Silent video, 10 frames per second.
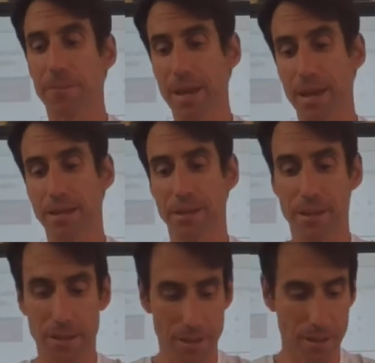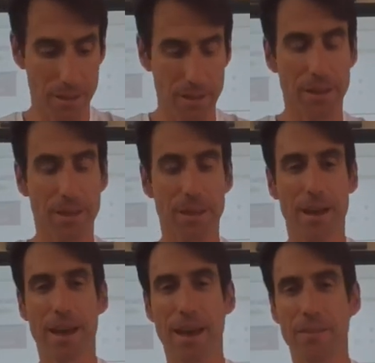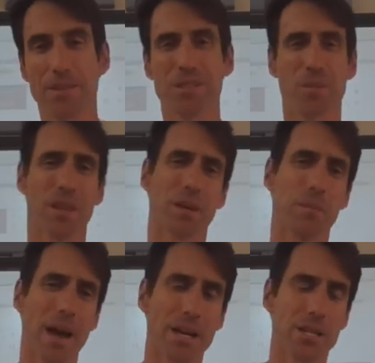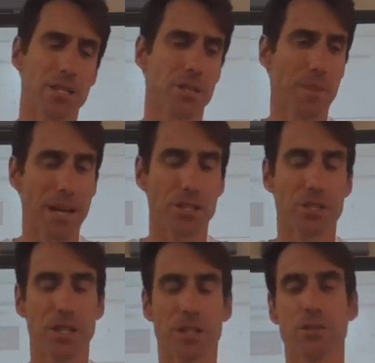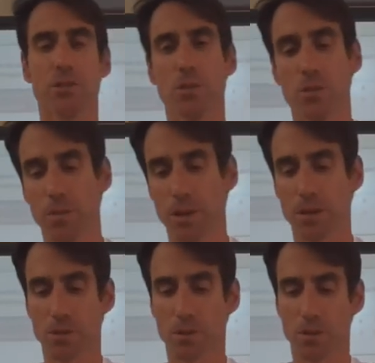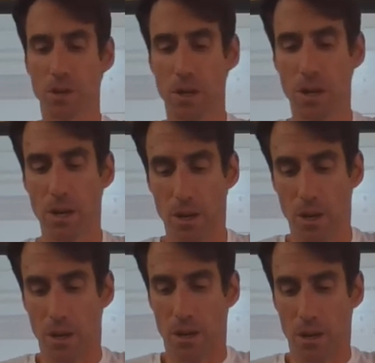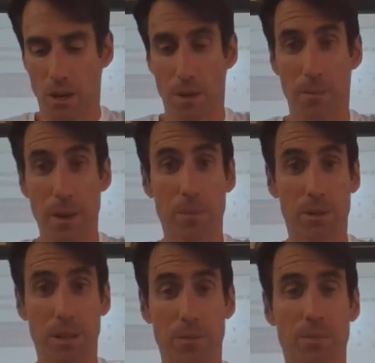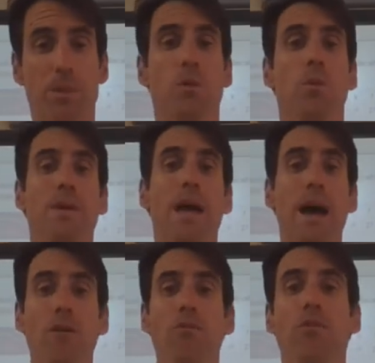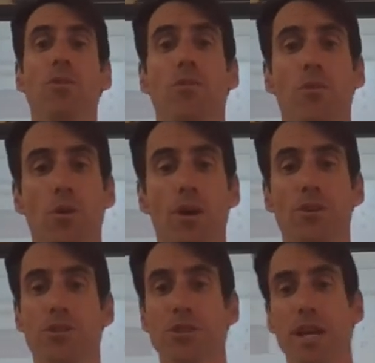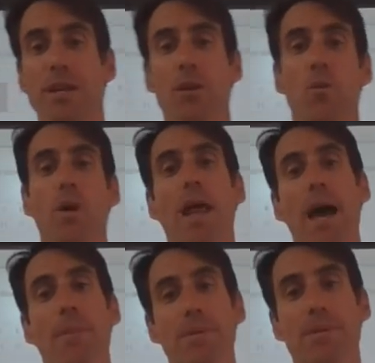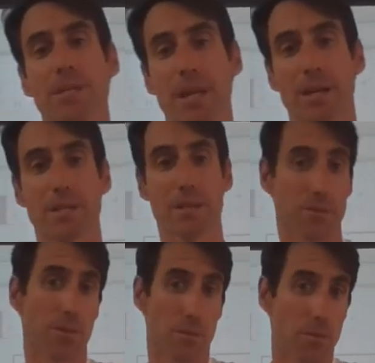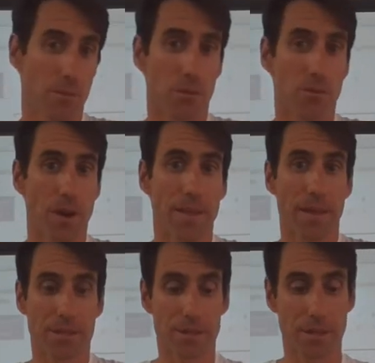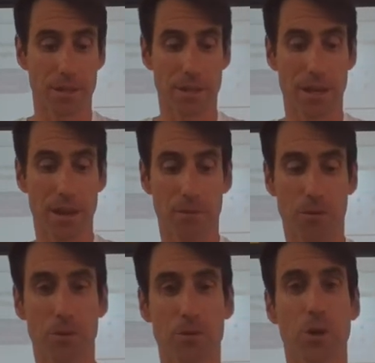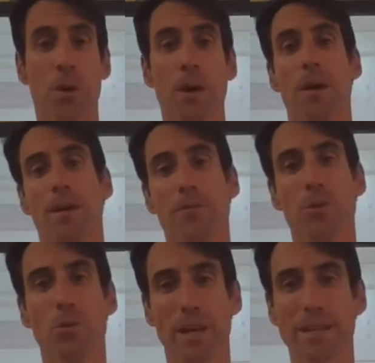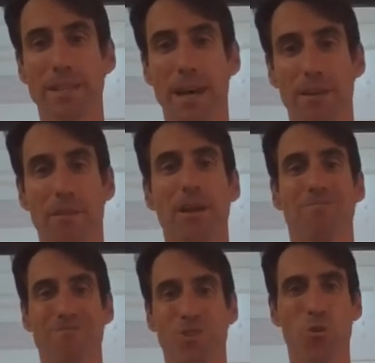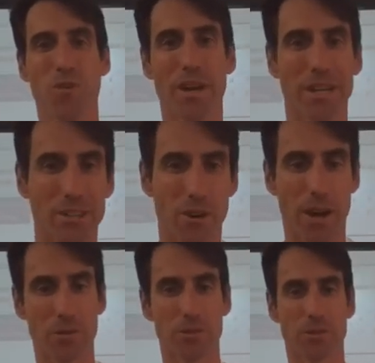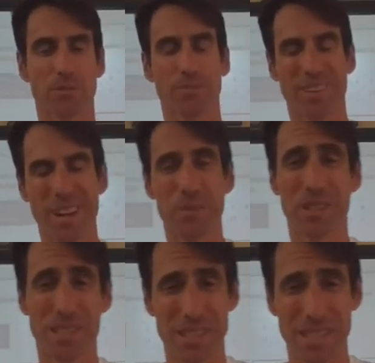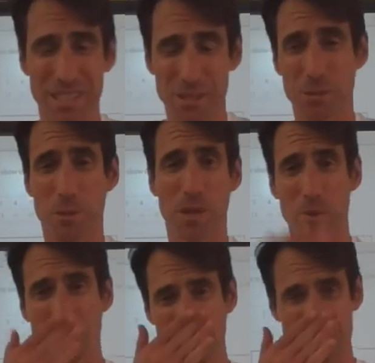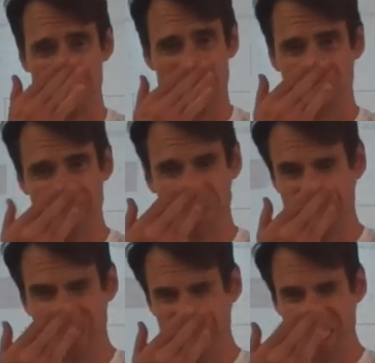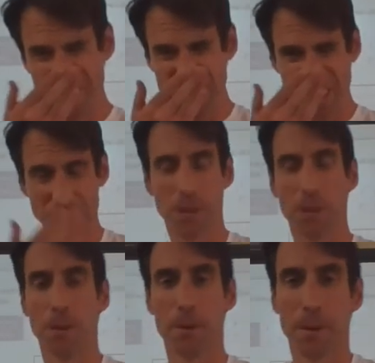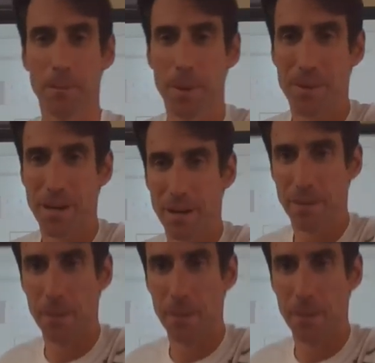and having something like matchsticks, toothpicks, or paper clips will be helpful for understanding what happens next if you find that thing helpful. So if you would like to have that, go find it in your house. And I'm going to sneeze because my nose is, all right, maybe not.